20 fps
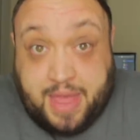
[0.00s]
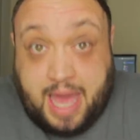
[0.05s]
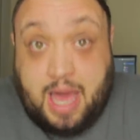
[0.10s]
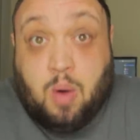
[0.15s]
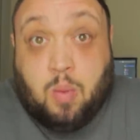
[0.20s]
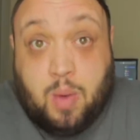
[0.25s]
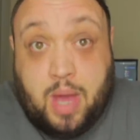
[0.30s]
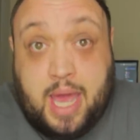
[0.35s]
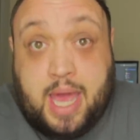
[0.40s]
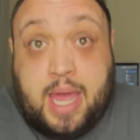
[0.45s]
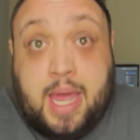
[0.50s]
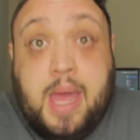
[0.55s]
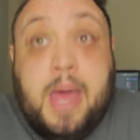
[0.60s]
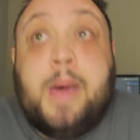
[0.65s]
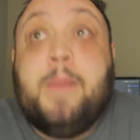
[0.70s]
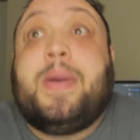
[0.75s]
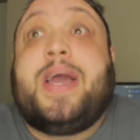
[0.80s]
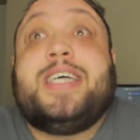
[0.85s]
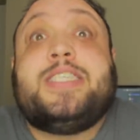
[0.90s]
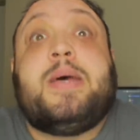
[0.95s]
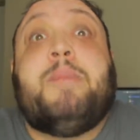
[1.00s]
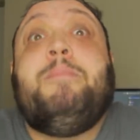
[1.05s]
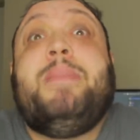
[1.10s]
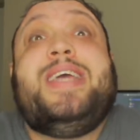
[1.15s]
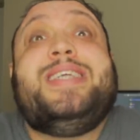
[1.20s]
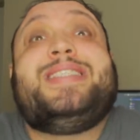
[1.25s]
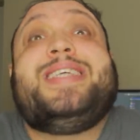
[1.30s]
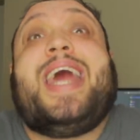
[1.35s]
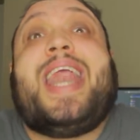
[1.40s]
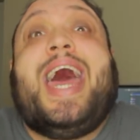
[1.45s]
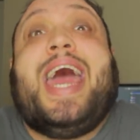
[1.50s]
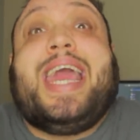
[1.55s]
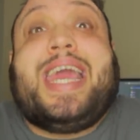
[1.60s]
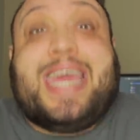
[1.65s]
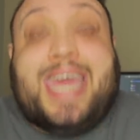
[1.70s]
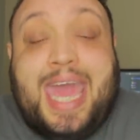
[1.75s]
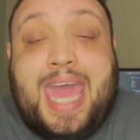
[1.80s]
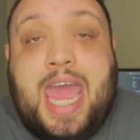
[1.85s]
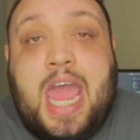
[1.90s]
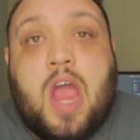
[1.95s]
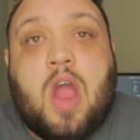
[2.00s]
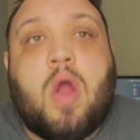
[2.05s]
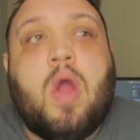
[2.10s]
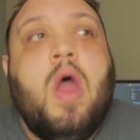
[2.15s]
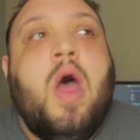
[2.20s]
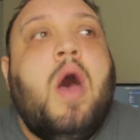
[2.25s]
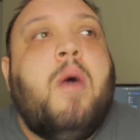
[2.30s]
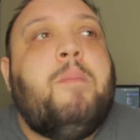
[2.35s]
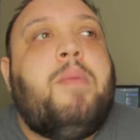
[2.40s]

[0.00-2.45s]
that way because it means that I care,